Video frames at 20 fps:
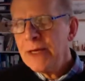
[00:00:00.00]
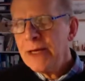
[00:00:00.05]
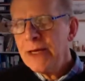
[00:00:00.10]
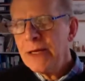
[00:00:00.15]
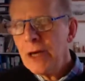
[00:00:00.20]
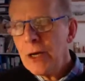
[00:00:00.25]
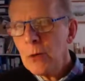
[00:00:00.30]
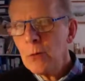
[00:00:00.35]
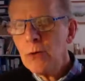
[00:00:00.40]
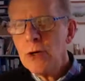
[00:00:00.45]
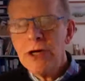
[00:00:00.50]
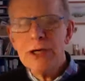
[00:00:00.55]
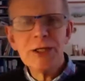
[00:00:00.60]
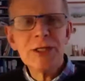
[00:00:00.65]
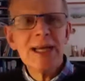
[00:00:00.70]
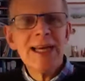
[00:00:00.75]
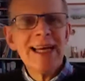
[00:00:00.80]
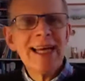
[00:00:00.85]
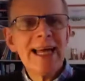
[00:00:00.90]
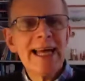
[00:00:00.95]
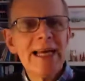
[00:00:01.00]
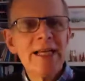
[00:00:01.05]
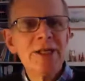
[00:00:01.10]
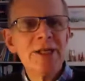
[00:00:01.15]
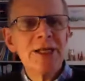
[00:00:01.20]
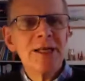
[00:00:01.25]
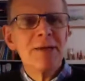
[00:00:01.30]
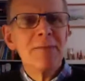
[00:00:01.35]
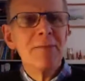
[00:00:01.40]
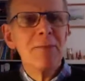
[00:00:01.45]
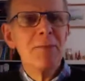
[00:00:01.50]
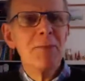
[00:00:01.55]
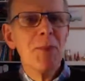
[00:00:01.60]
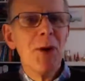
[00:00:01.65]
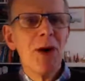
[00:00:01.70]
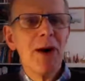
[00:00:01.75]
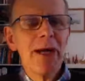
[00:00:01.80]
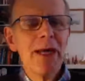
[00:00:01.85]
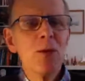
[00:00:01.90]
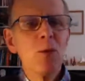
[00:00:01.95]
In other words,
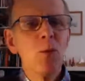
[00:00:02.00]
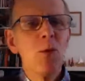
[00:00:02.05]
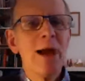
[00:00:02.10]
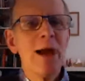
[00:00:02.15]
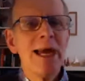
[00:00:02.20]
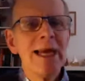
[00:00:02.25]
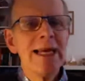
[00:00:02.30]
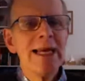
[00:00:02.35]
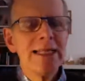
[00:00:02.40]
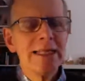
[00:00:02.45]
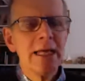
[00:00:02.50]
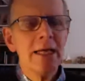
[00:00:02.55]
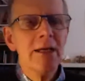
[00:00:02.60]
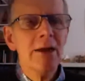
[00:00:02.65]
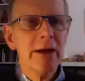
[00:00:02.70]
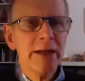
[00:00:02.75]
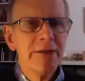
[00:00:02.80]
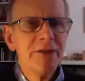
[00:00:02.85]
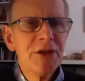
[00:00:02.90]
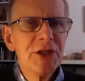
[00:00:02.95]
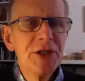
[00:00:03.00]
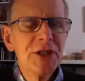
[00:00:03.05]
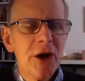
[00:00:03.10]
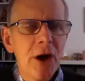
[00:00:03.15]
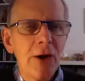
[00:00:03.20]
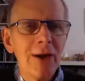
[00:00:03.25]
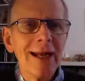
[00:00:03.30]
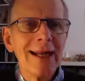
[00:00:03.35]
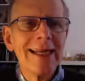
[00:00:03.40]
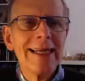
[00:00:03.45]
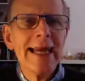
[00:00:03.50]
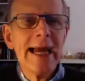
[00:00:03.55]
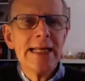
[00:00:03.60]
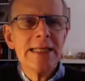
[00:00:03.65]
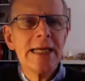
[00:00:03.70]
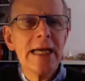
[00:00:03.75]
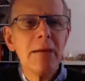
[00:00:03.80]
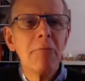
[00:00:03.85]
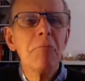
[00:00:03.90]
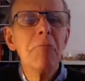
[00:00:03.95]
by the way he has a lifestyle of
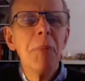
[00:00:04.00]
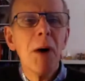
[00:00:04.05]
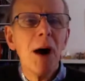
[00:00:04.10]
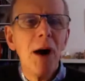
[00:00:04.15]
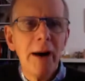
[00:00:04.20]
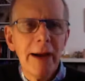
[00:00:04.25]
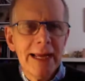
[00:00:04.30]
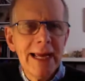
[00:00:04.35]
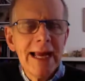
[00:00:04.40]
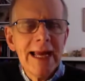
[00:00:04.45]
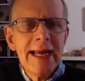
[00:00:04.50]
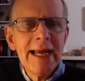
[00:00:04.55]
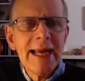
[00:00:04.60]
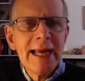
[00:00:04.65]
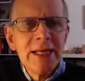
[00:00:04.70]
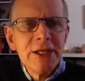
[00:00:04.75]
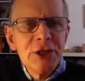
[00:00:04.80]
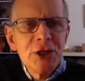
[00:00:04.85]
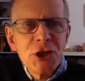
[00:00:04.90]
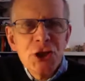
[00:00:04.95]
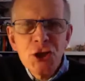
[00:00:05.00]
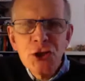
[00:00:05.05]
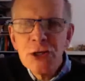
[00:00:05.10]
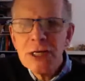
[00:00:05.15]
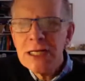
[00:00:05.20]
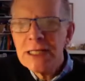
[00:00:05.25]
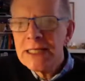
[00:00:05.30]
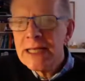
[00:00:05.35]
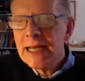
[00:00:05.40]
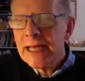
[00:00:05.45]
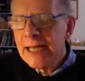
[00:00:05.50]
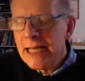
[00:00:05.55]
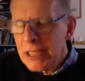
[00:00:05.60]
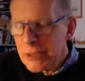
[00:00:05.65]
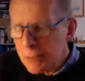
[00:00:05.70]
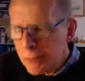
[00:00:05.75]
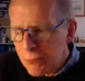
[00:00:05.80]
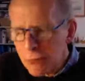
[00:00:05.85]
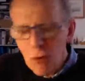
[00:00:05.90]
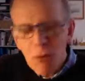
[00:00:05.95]
getting by, he is treating
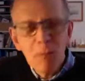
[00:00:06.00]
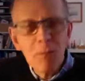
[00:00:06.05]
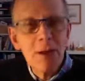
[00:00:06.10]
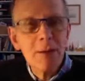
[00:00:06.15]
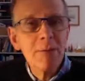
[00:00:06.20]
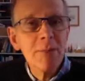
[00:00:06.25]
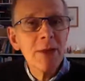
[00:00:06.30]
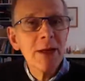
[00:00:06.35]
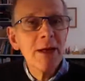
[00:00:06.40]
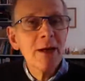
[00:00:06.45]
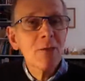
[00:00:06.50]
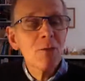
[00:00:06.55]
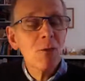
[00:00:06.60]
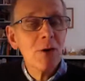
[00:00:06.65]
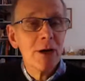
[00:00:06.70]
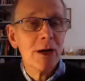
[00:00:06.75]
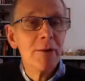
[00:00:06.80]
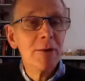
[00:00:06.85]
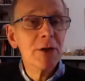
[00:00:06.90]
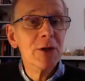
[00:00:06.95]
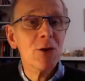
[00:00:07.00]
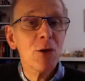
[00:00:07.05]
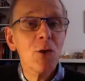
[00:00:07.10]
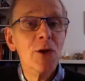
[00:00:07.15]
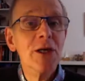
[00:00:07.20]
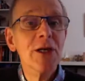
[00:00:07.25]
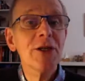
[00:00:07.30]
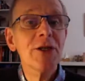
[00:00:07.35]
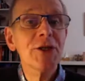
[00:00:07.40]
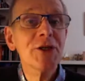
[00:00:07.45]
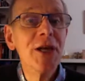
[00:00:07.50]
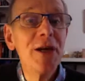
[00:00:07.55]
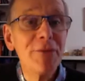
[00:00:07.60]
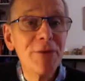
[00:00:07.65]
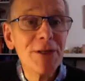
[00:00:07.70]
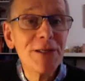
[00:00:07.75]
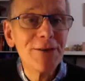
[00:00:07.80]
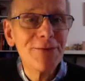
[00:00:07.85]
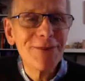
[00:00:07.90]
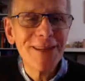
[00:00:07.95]
his problem what I would call
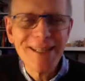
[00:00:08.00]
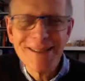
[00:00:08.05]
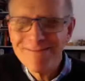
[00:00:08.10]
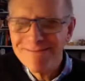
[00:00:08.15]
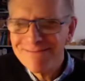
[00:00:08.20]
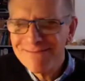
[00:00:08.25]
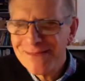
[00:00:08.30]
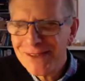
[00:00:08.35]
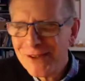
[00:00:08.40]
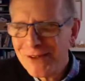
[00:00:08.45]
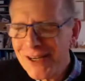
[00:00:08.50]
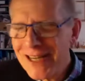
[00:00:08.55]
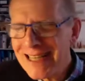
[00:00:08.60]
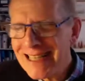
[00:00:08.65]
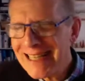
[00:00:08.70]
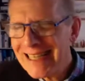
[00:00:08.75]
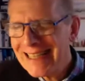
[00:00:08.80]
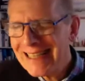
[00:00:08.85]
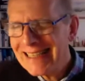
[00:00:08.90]
conservatively. All right?